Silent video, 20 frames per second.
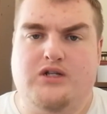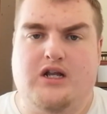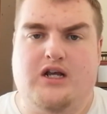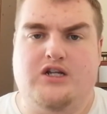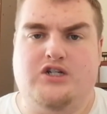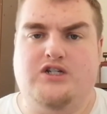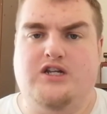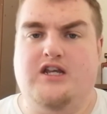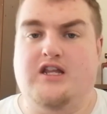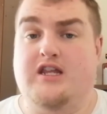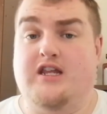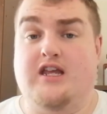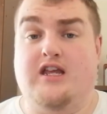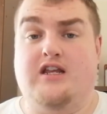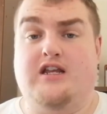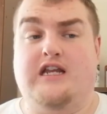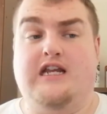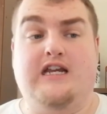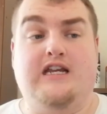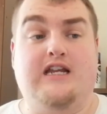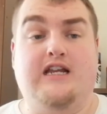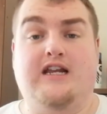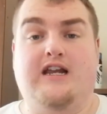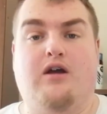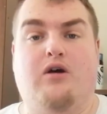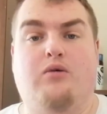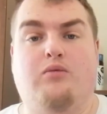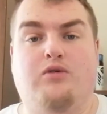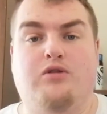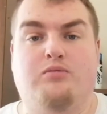last year that he didn't
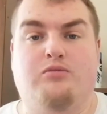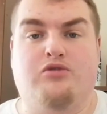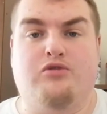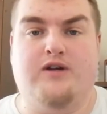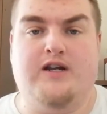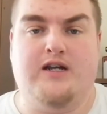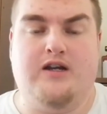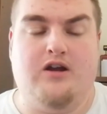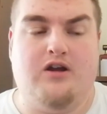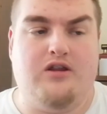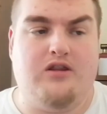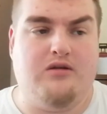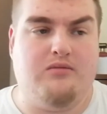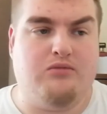get on with Mourinho,